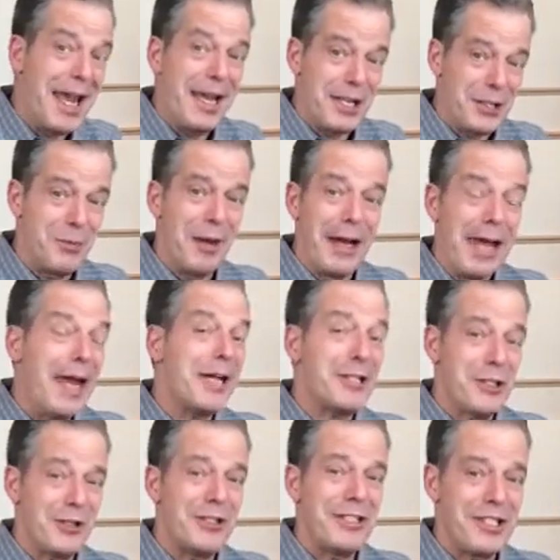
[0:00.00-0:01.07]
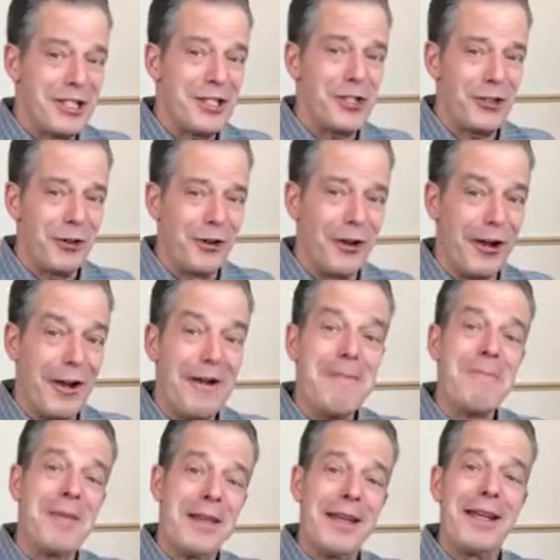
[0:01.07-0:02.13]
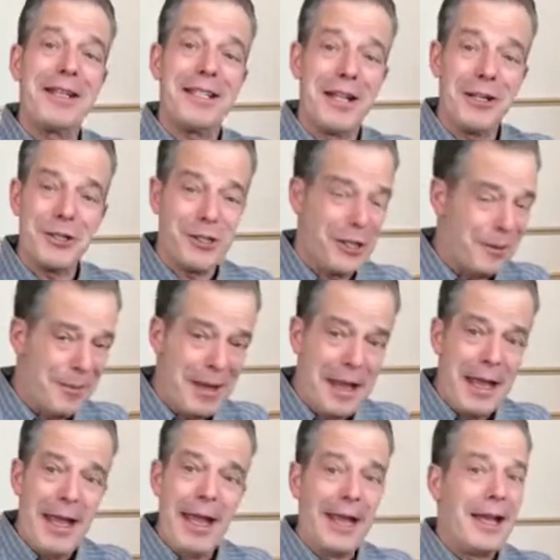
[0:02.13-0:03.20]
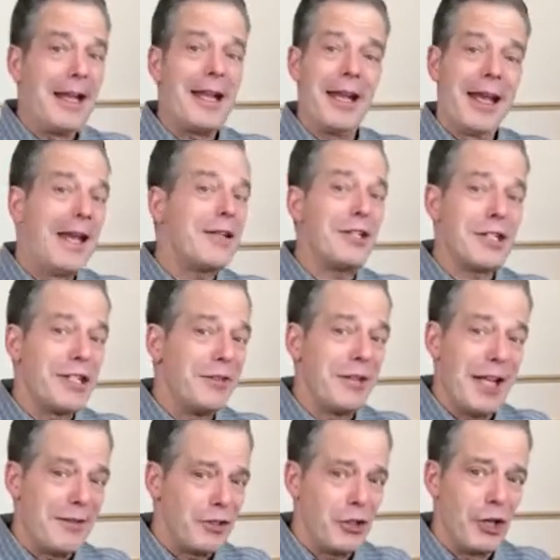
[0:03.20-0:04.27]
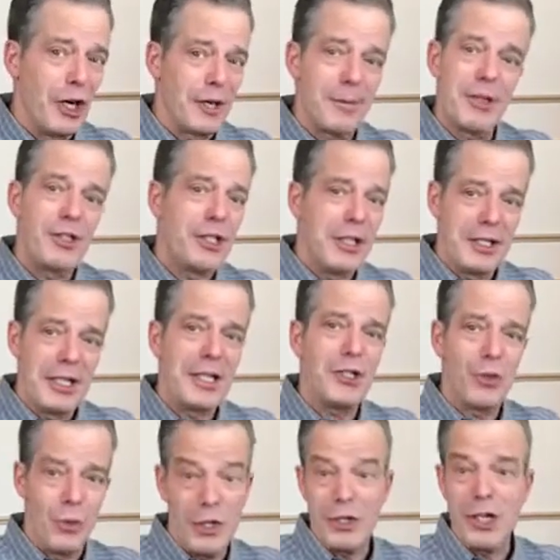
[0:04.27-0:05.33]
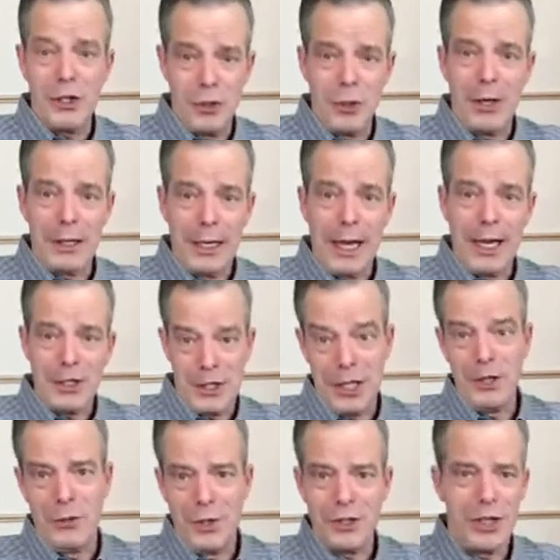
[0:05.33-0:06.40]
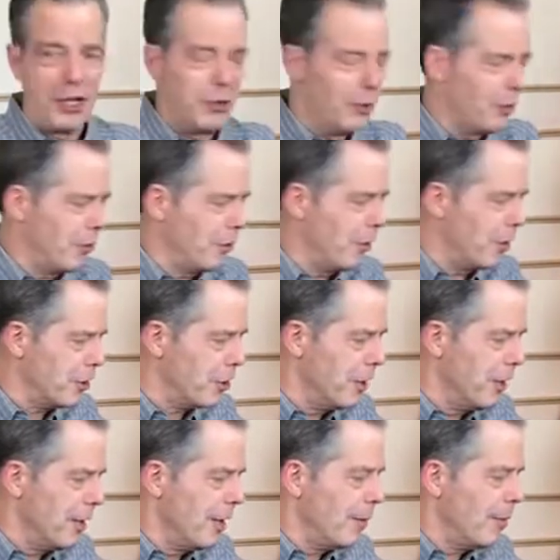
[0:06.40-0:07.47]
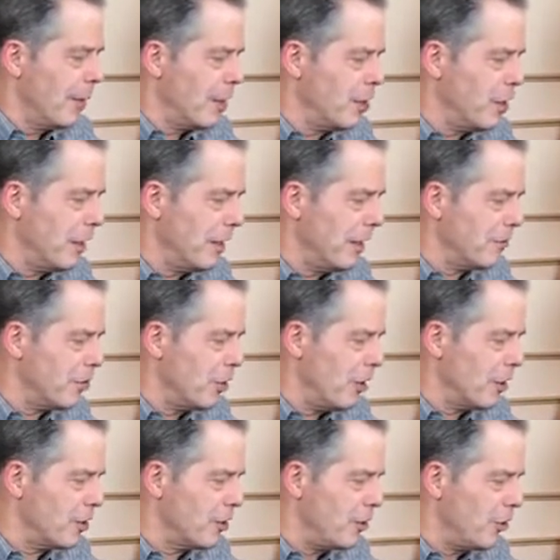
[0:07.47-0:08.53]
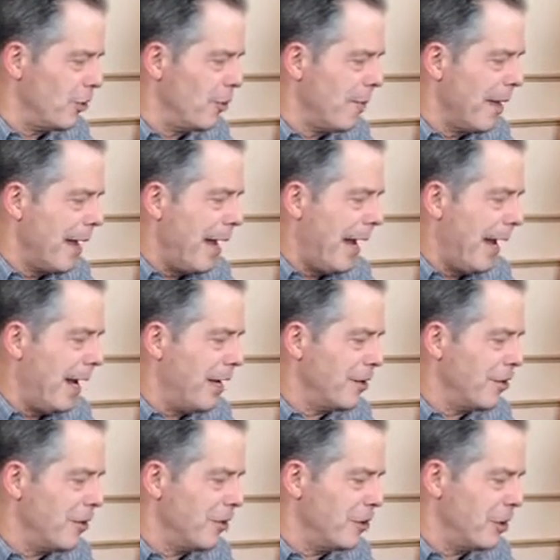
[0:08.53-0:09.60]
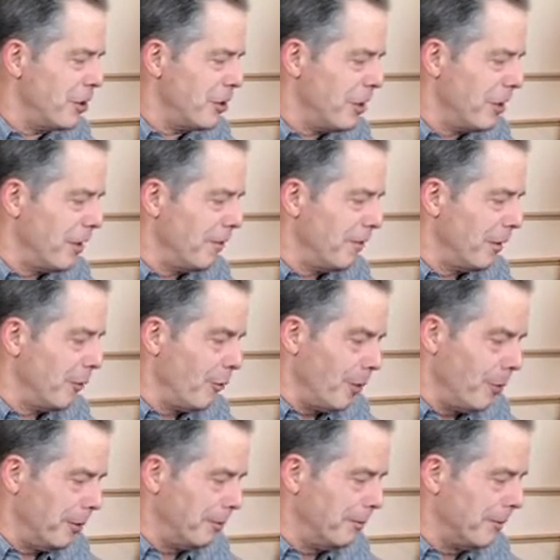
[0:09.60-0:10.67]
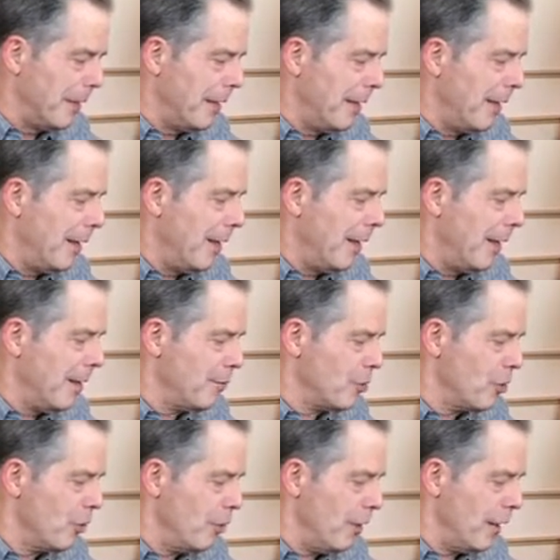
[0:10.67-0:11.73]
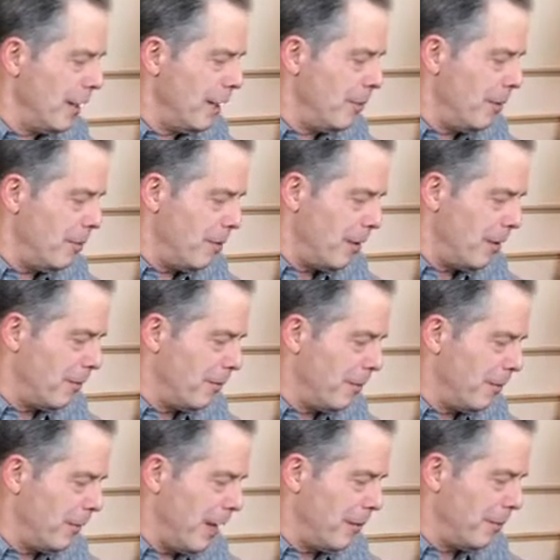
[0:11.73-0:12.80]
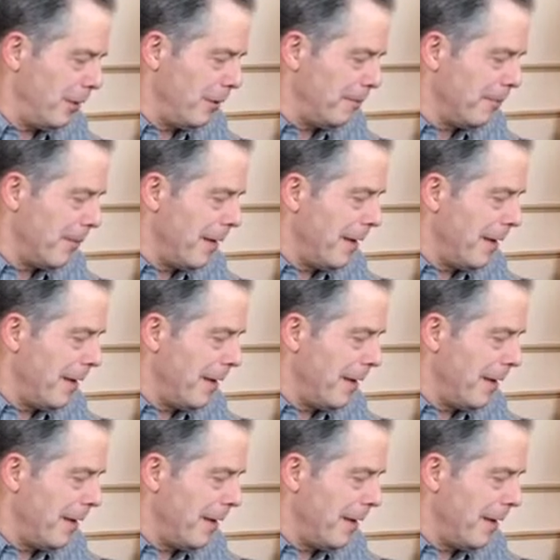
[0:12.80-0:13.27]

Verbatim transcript: Ann is my excellent sister-in-law in Tulsa, and Ann doesn't even have a dog, but she attends the ones I do on cats and the ones I do on dogs because she loves dogs too, and she's a lovely woman. And I'm so lucky to be part of her family.